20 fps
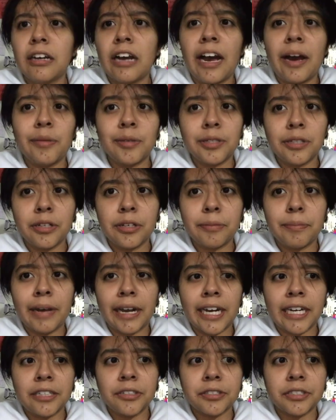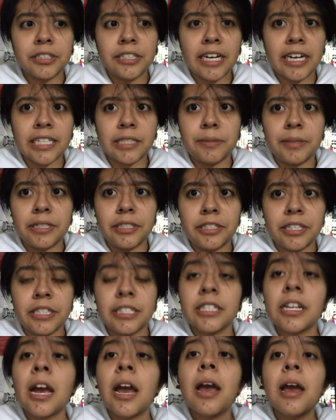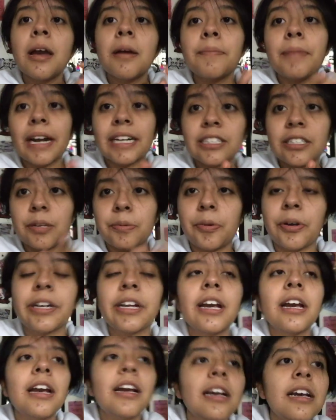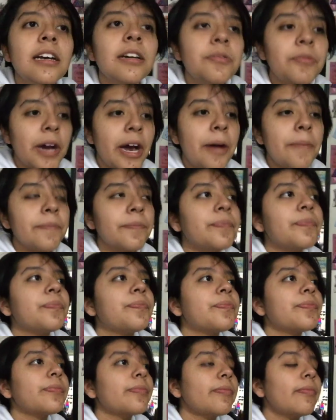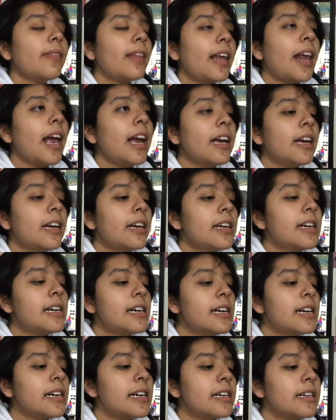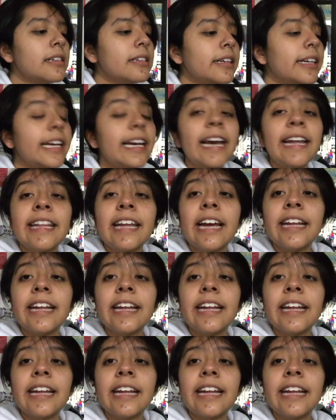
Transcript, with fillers: I have to look back at those text messages. Back to the point. Well, uh, he had the